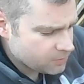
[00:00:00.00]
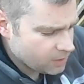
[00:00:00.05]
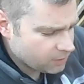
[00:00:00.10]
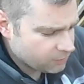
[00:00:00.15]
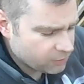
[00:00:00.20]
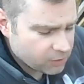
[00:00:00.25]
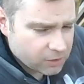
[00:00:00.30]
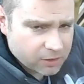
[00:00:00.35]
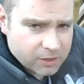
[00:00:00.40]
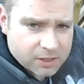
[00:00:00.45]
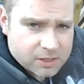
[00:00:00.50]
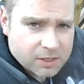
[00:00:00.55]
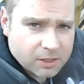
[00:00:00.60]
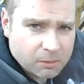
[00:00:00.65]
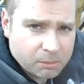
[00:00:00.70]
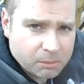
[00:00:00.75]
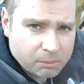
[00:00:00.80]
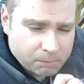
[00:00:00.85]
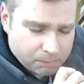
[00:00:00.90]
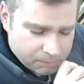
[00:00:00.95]
I've got these
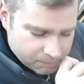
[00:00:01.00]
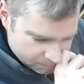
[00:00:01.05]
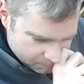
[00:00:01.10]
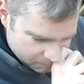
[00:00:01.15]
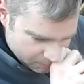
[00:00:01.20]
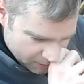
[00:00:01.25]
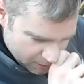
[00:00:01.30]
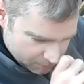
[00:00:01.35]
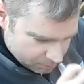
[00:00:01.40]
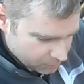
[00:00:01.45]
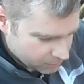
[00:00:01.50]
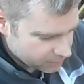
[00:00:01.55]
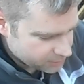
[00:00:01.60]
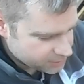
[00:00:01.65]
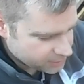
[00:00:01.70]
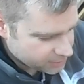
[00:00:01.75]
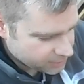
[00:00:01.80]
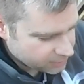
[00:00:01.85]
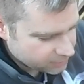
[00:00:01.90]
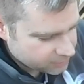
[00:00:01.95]
little bad
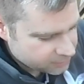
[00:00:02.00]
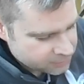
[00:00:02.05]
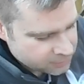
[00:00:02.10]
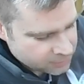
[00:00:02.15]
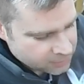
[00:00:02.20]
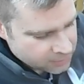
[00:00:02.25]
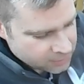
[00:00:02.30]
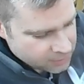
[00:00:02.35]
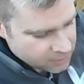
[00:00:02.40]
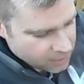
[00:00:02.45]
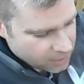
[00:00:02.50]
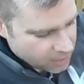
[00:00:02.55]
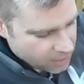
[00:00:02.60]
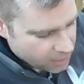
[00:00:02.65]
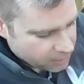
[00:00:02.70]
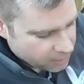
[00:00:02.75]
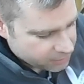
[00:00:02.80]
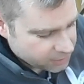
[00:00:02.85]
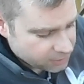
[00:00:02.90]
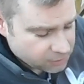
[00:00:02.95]
boys here.
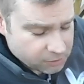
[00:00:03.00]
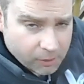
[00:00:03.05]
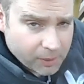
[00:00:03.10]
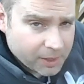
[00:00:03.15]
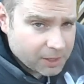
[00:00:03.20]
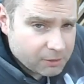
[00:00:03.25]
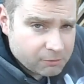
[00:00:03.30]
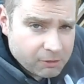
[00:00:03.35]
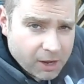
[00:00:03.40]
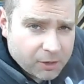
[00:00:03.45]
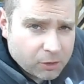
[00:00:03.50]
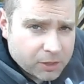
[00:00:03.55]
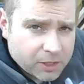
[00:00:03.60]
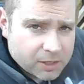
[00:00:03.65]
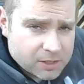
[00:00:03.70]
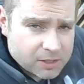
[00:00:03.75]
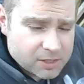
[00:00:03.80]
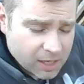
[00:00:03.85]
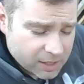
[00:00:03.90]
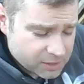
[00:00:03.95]
Didn't grow any red
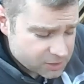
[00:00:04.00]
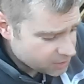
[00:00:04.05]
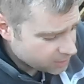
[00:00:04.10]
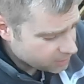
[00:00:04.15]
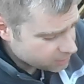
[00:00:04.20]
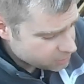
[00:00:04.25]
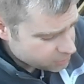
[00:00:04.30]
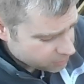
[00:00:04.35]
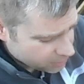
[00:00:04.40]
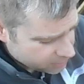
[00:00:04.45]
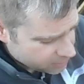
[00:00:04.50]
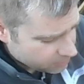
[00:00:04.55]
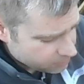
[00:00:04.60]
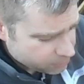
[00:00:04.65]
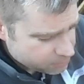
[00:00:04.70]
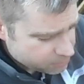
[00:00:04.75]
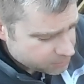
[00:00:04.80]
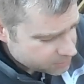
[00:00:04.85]
onions last year, tried them from